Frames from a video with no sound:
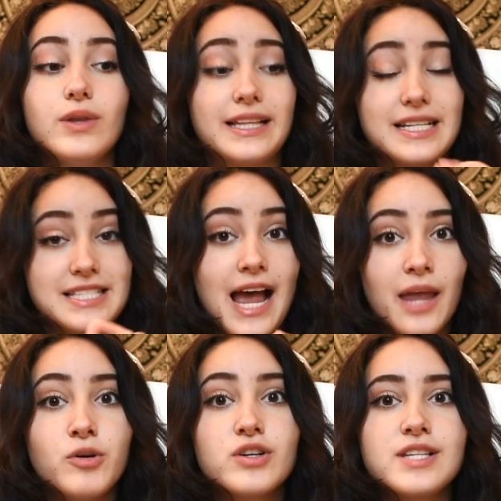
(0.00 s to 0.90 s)
like the
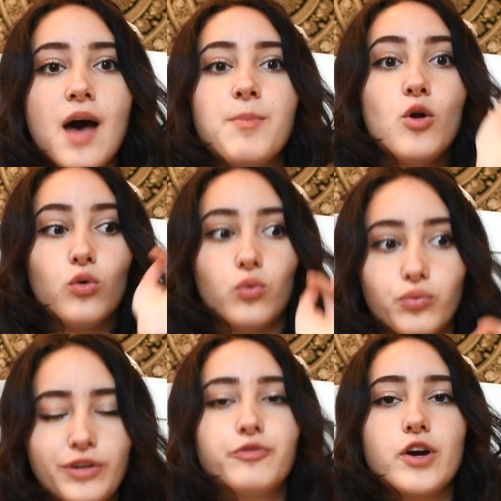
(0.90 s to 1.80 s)
timer is up,
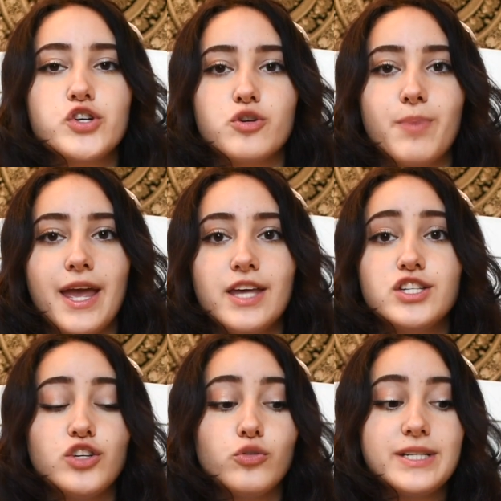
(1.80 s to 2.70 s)
refresh your page
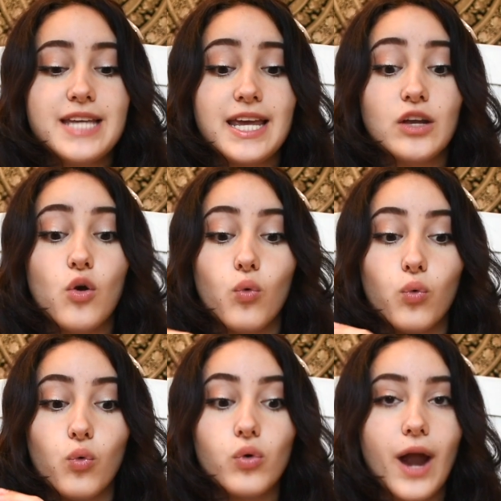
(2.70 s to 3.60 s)
and you'll be taken
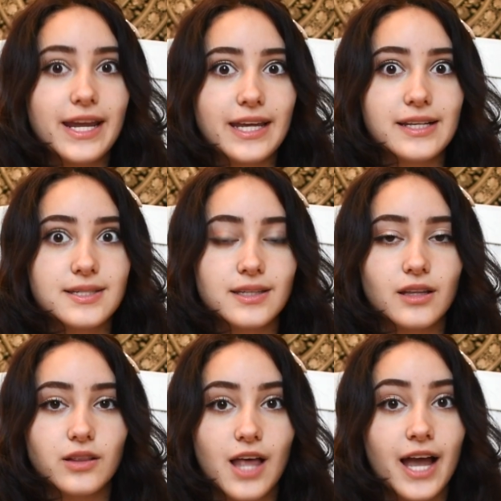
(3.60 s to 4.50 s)
right into
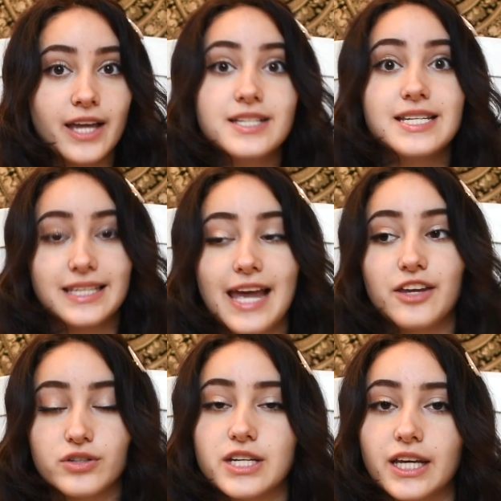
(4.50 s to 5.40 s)
the line to
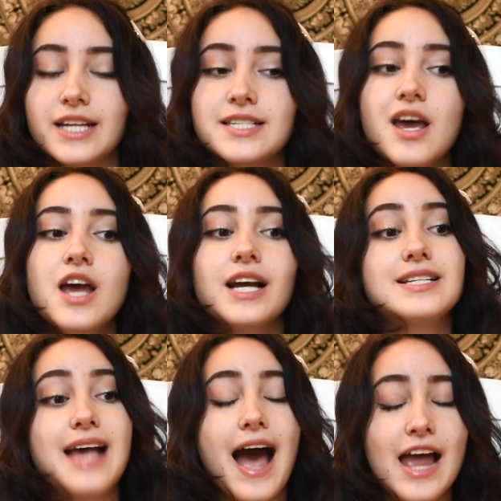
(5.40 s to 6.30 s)
get your tickets.
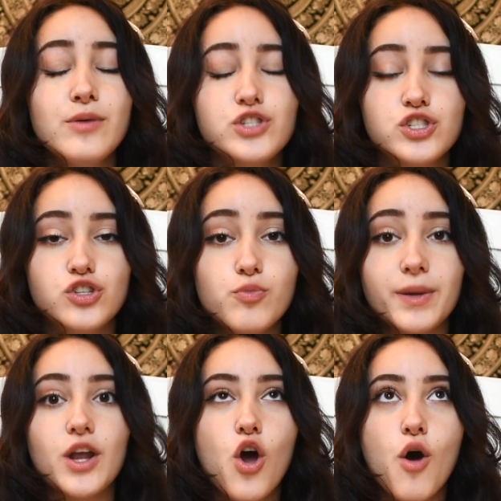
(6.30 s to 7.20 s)
Because I was stupid